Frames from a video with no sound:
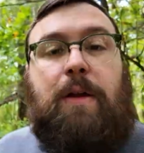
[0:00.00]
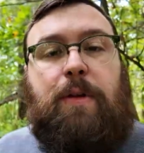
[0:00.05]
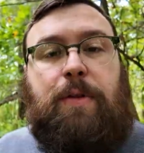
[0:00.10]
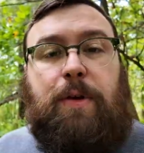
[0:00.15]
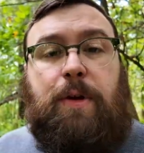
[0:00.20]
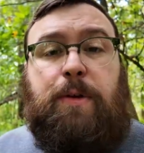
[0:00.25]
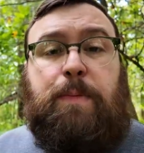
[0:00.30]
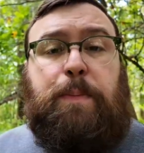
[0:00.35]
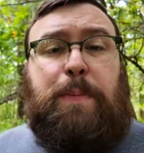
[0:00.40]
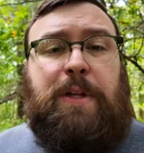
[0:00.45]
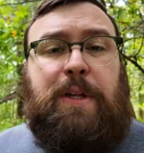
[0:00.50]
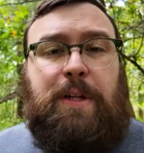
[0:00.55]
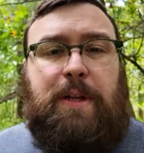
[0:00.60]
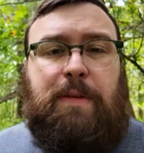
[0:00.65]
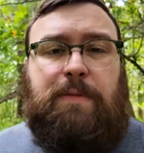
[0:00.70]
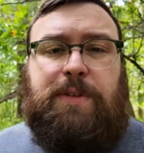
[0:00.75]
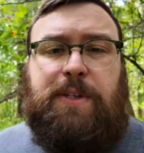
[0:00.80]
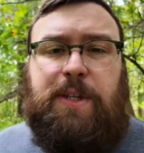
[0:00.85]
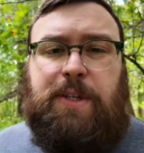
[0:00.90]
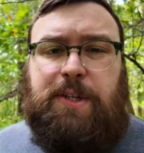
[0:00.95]
Now there are plenty
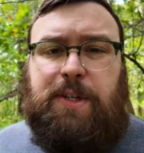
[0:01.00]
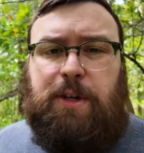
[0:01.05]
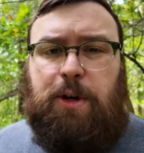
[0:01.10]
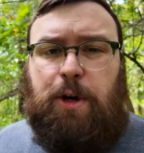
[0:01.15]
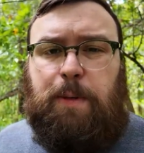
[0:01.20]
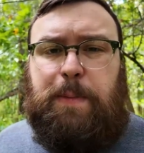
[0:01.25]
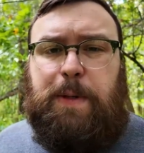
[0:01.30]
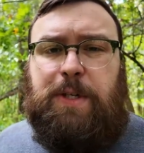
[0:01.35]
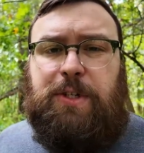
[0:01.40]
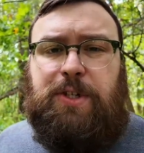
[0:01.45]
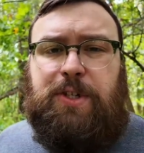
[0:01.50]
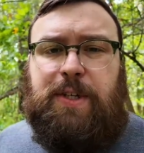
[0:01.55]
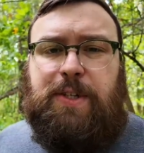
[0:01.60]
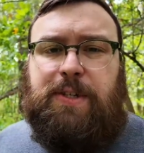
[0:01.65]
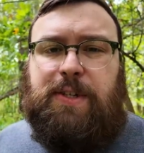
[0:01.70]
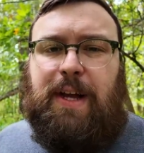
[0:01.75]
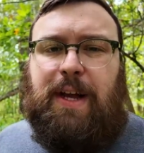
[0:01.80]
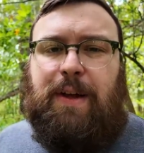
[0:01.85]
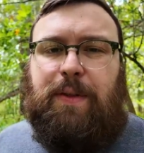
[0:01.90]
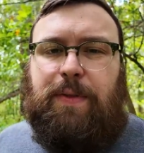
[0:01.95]
of
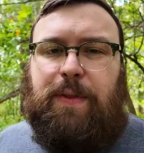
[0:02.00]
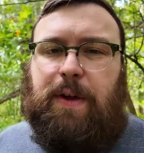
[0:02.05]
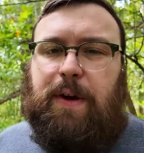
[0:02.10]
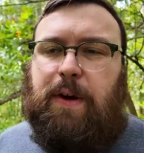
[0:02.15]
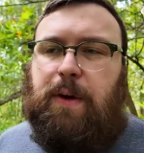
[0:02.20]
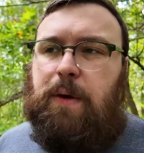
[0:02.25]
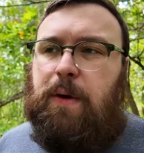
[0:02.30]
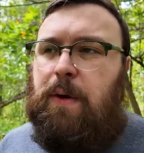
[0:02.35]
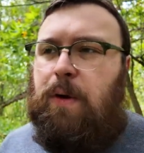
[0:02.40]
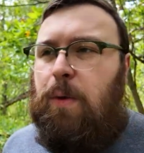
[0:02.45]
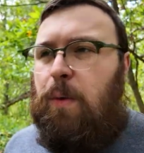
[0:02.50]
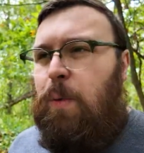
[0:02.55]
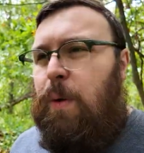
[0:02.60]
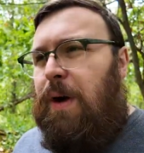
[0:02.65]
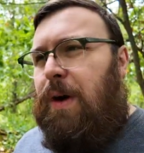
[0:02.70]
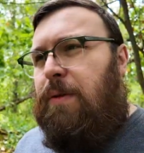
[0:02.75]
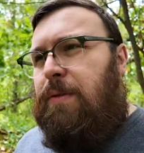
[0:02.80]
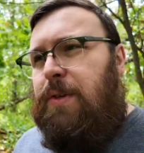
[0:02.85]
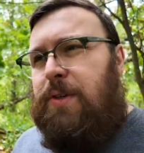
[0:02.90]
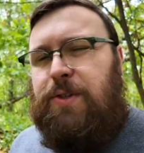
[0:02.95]
TTRPGs out there
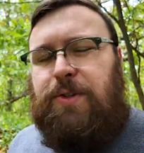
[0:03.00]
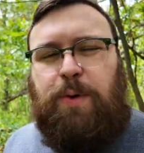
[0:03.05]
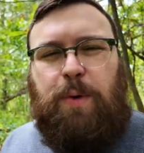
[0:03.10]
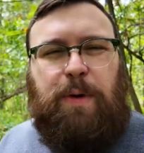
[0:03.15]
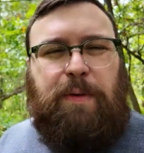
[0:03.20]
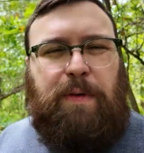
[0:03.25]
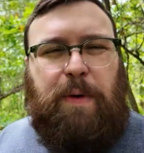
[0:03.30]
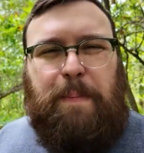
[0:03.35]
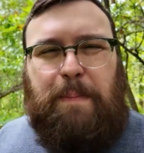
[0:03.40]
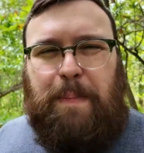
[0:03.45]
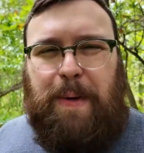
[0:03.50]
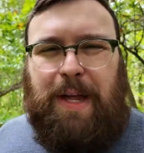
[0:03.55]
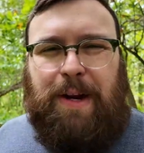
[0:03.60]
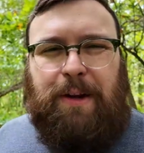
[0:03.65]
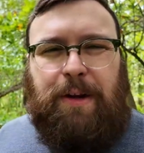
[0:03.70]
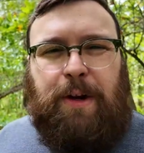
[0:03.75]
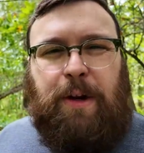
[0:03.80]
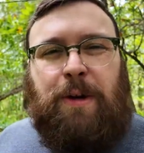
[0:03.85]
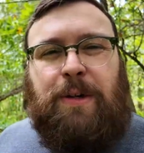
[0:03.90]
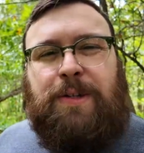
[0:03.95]
where there's sort of a
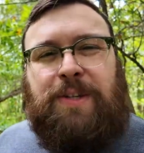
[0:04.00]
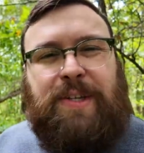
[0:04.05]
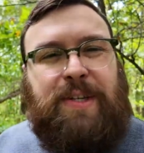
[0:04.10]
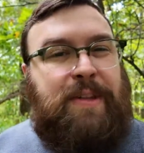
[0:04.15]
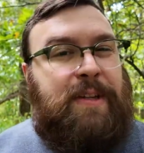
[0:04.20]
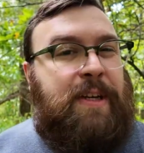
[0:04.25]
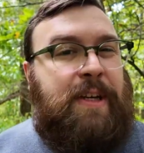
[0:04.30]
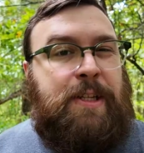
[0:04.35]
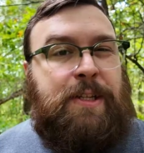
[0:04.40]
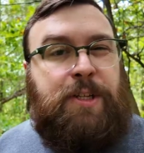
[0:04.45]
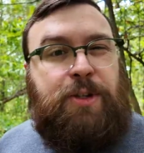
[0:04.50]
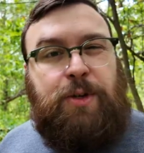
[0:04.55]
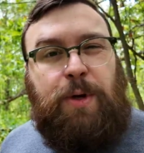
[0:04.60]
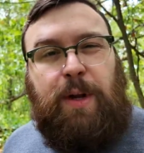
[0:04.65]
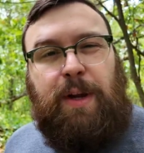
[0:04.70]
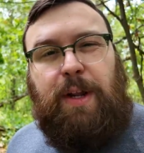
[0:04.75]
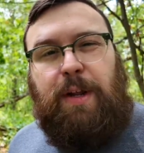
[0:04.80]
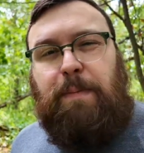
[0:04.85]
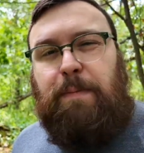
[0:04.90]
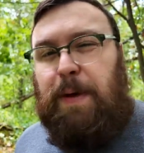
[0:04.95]
meta currency that gets
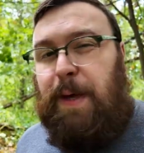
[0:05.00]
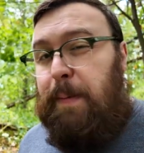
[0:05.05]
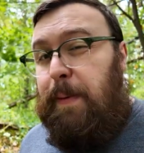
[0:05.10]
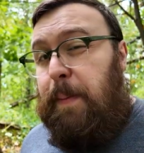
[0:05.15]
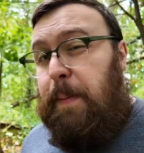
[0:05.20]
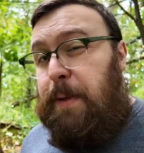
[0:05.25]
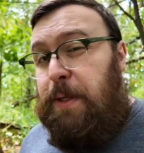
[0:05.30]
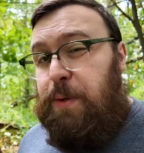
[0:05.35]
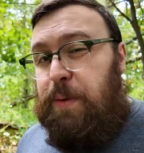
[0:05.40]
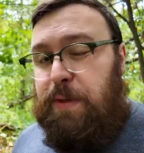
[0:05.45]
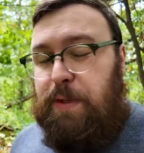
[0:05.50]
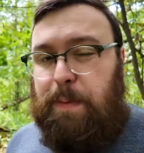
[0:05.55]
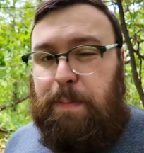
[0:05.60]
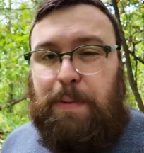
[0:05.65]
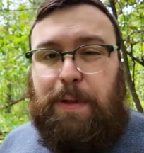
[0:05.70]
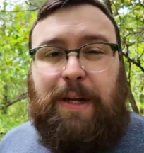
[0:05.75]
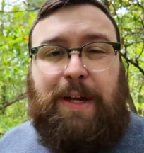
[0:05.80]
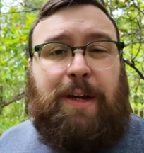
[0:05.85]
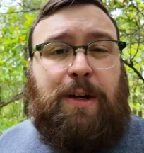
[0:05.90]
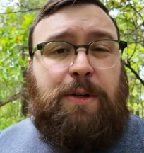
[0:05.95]
traded maybe between the
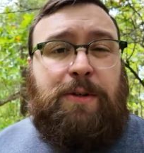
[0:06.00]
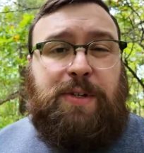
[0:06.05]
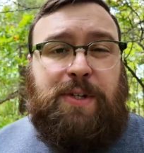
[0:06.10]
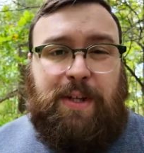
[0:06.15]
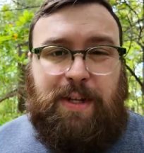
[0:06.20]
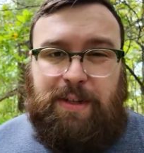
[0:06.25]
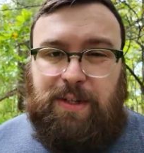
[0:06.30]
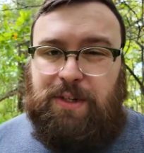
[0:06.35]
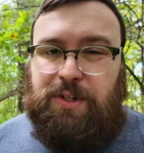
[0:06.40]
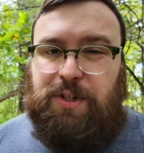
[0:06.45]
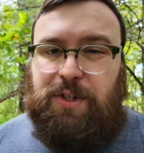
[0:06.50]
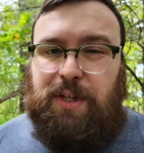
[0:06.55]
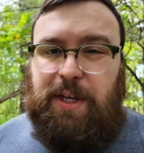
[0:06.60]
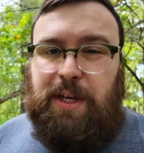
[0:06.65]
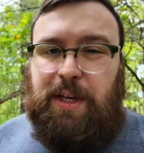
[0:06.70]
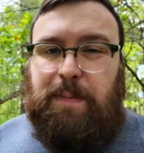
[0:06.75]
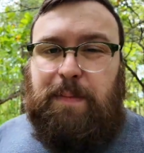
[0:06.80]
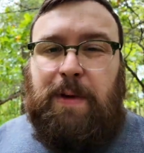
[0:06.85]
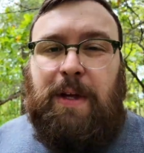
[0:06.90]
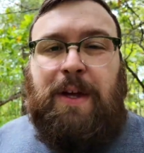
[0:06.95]
players and the
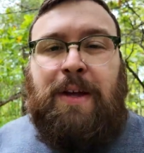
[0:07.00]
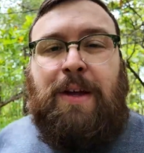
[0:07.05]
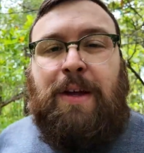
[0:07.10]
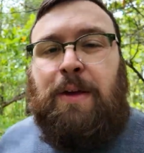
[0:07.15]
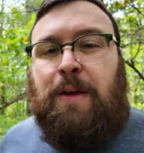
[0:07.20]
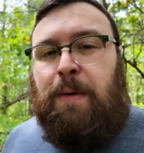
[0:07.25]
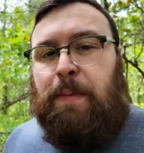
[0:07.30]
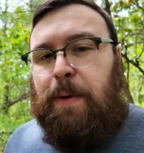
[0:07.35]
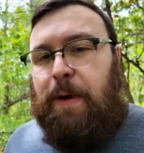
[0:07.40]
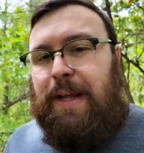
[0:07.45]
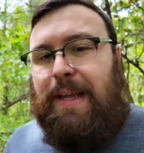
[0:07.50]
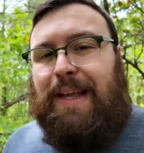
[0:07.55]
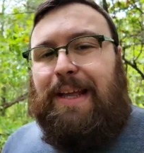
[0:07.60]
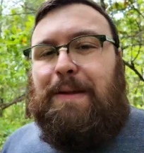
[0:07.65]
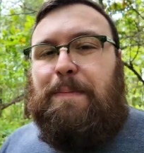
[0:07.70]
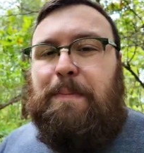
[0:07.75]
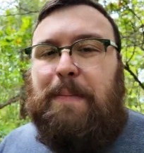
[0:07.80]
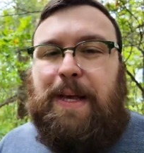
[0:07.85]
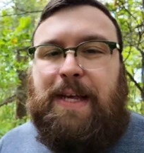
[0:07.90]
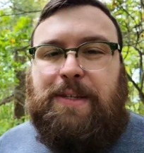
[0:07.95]
GM, but
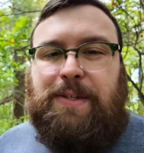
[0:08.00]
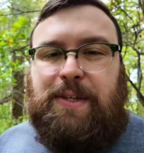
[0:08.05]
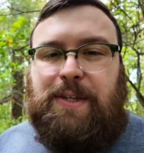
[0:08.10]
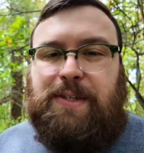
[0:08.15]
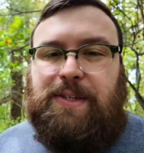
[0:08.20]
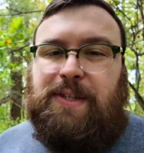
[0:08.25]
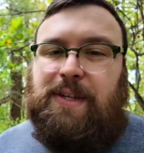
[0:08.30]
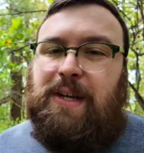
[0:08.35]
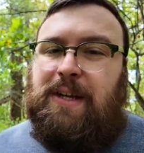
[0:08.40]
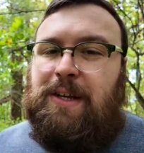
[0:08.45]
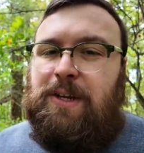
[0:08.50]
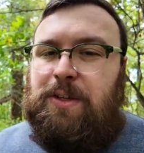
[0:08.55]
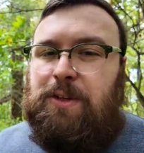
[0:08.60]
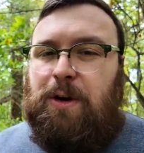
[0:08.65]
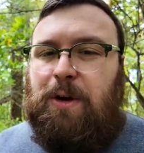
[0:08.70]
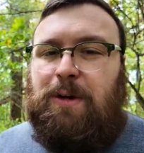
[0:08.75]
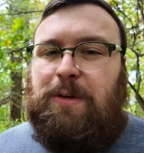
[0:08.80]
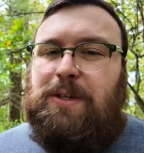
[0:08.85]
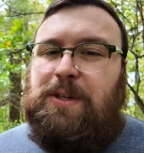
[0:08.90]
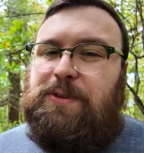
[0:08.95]
in mazes,
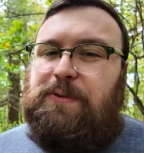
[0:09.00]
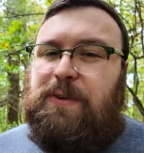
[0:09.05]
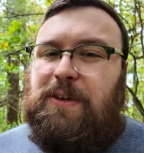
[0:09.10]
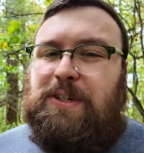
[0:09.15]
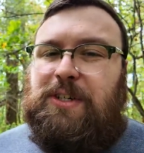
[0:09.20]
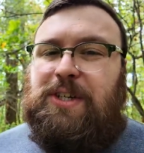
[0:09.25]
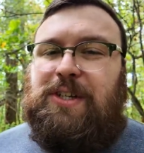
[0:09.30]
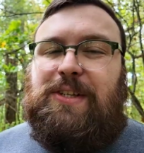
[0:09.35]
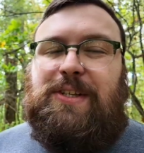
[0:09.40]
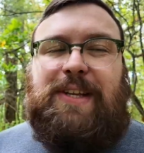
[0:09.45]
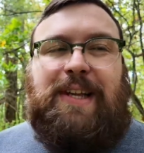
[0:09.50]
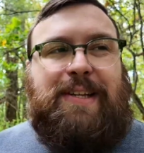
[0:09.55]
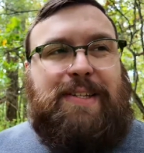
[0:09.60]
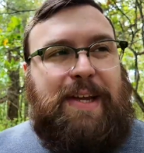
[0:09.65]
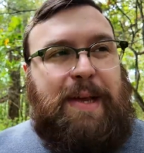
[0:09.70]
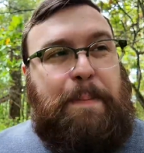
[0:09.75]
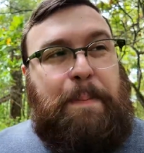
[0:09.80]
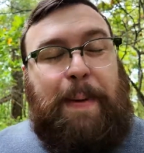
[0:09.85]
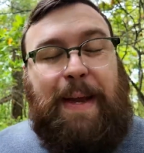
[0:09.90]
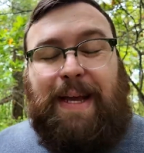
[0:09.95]
darkness functions as
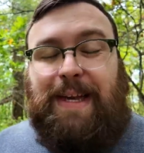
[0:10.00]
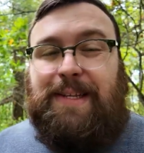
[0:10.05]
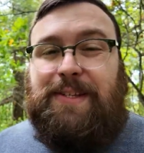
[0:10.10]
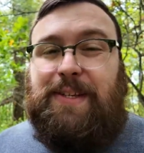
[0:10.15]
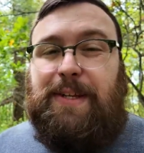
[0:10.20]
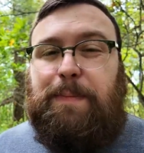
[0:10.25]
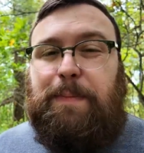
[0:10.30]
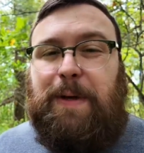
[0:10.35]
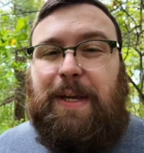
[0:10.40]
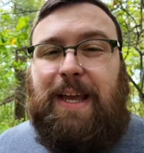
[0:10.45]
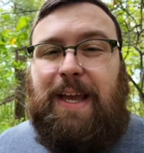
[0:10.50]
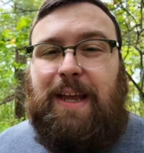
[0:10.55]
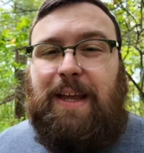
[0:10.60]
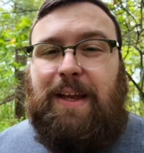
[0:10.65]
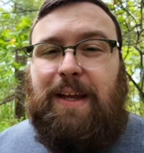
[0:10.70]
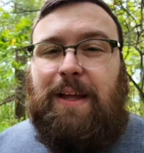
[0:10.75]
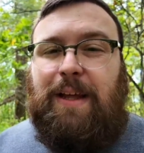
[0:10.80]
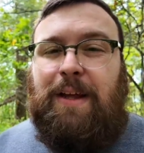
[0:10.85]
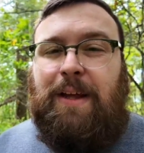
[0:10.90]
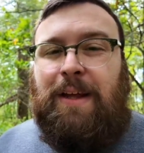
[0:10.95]
a pacing
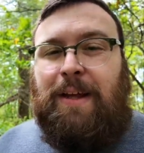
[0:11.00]
mechanic,